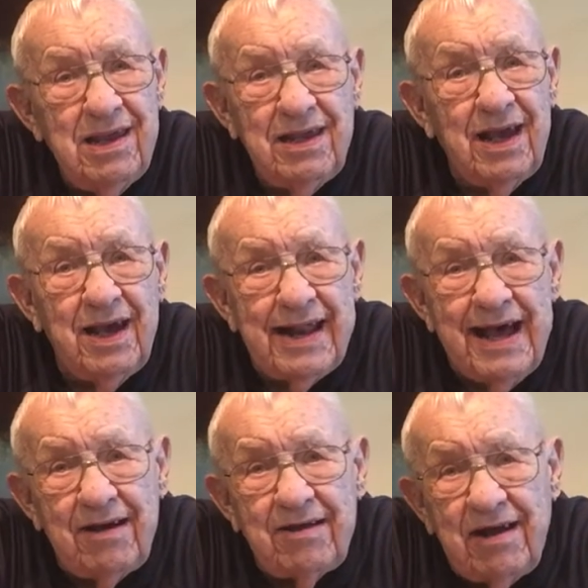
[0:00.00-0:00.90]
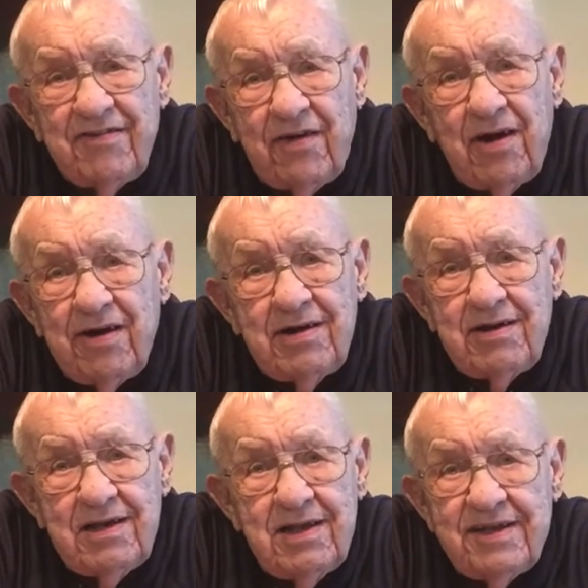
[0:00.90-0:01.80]
got out of our
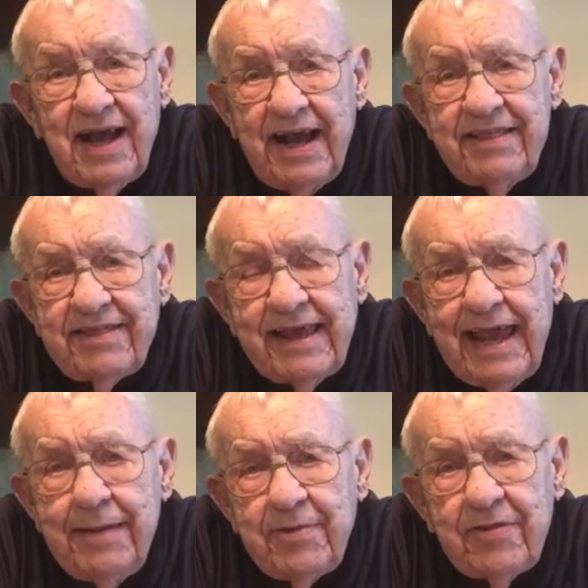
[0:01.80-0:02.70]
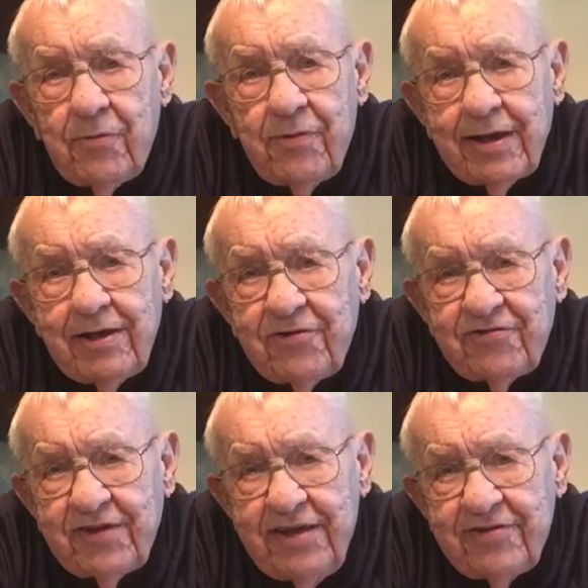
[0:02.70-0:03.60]
ninth game of the regular
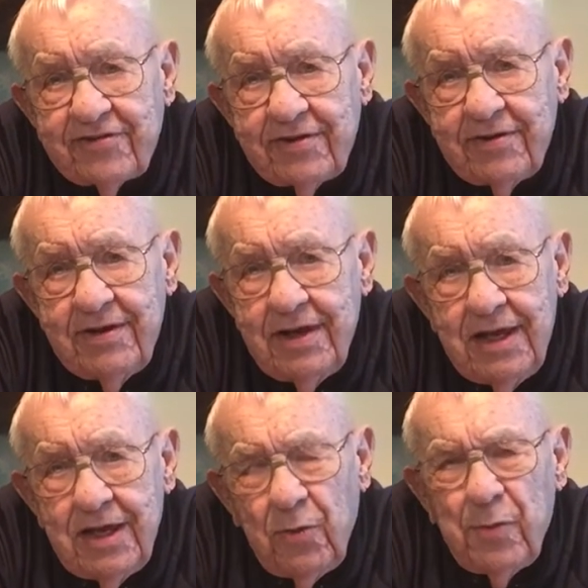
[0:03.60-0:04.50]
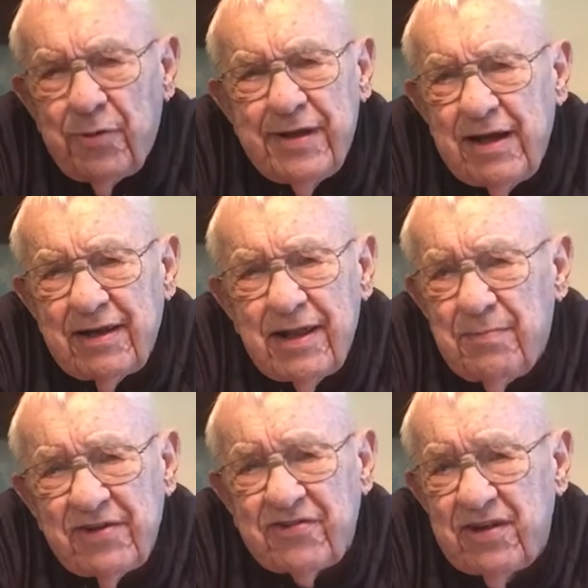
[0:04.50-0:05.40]
season. We were down at
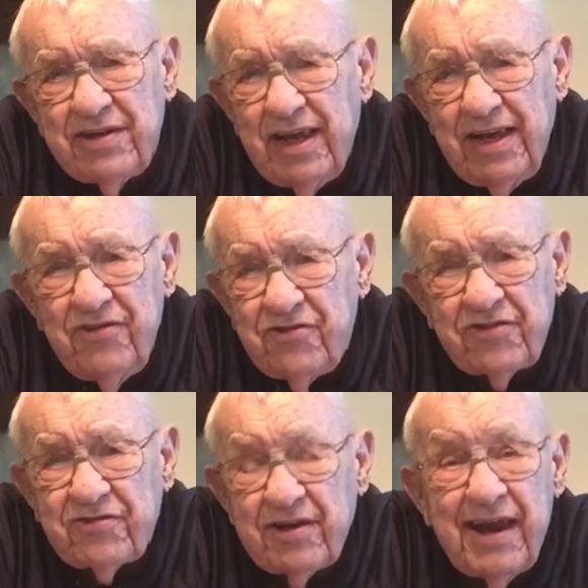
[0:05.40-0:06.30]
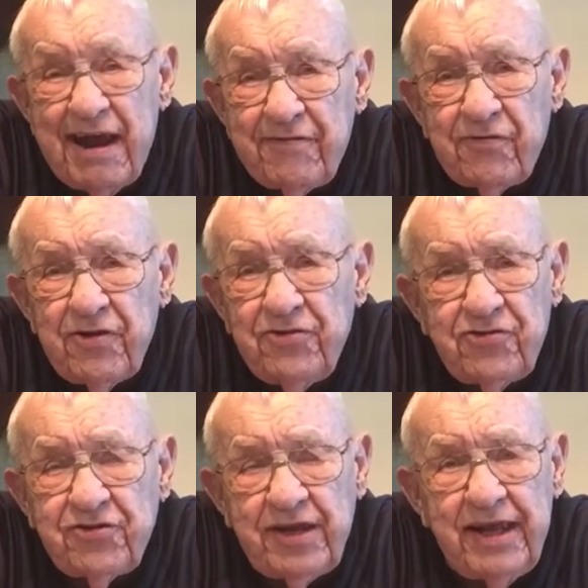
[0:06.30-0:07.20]
Muscatine, just an
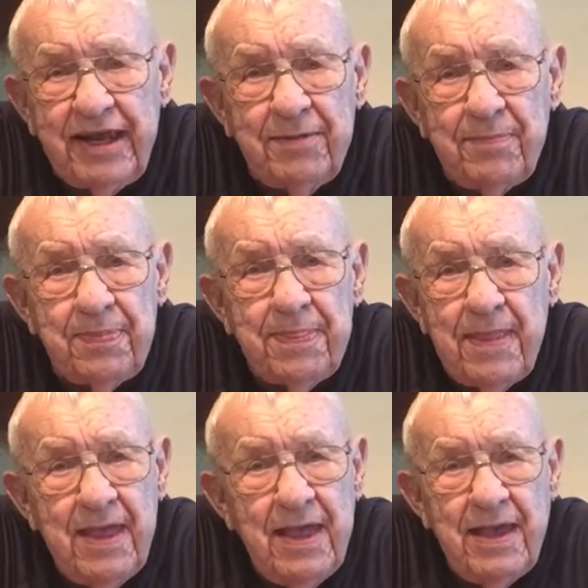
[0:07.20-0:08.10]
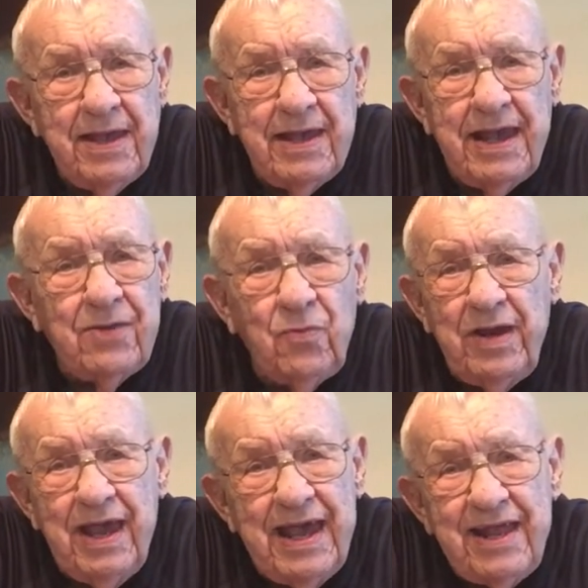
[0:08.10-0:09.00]
average team, and
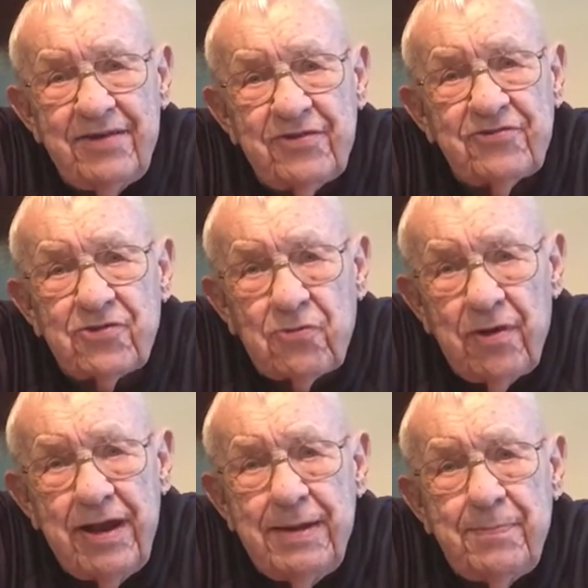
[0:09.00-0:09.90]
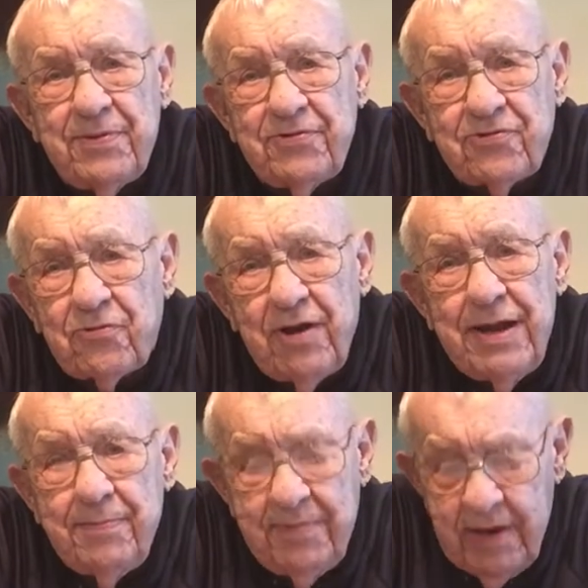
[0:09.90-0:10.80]
we had to scrape and
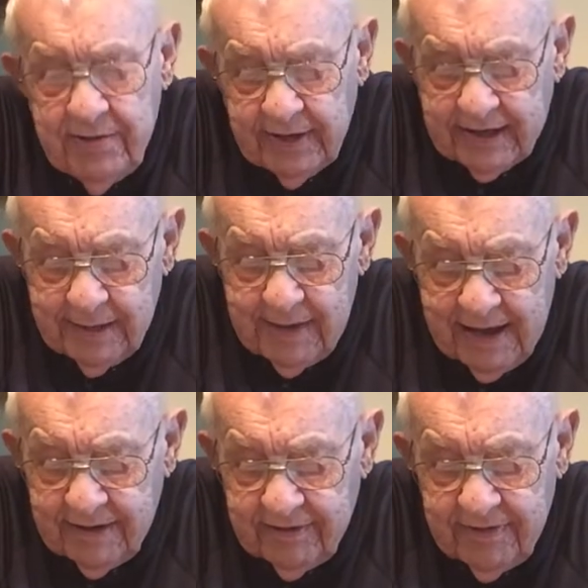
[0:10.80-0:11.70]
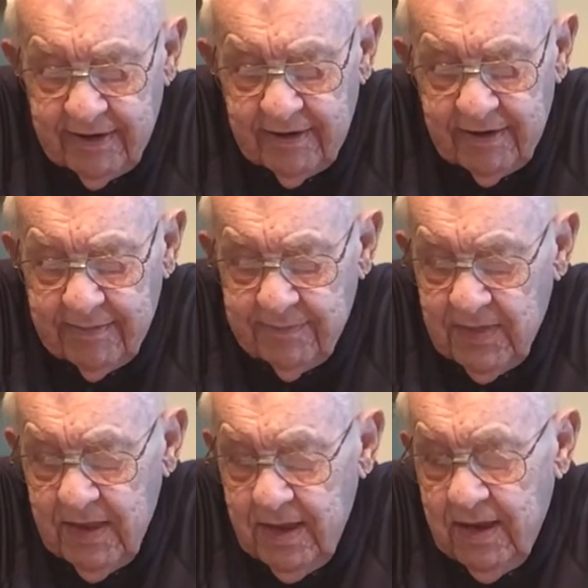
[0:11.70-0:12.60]
scrape to come out of there
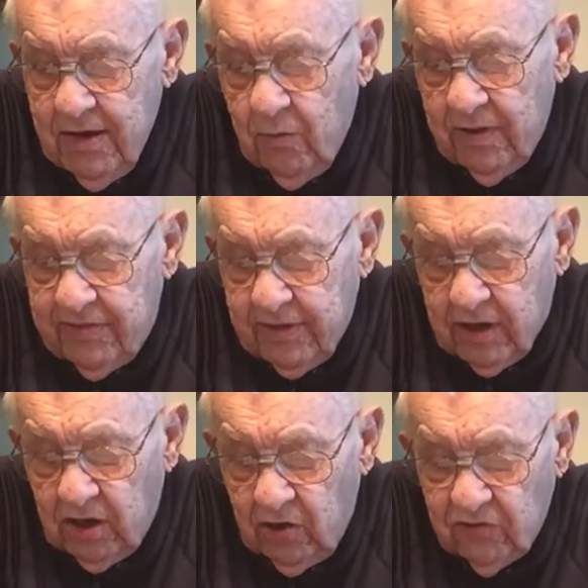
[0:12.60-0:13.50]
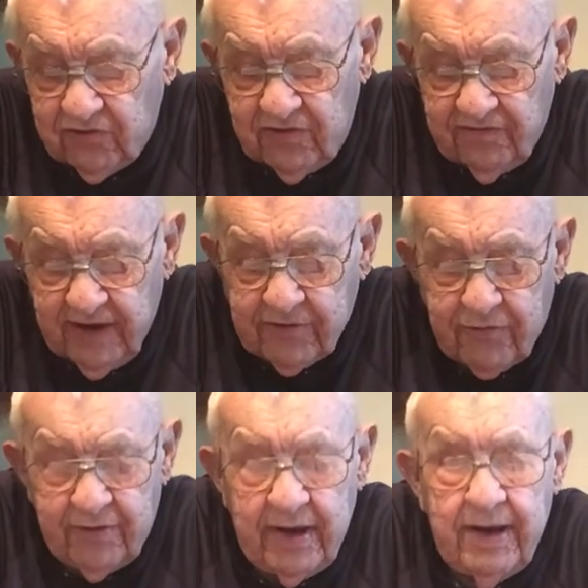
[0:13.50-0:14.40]
with a close
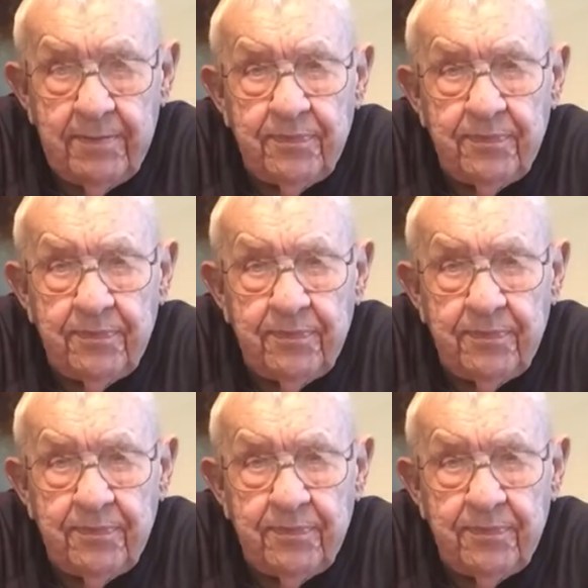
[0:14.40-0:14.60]
victory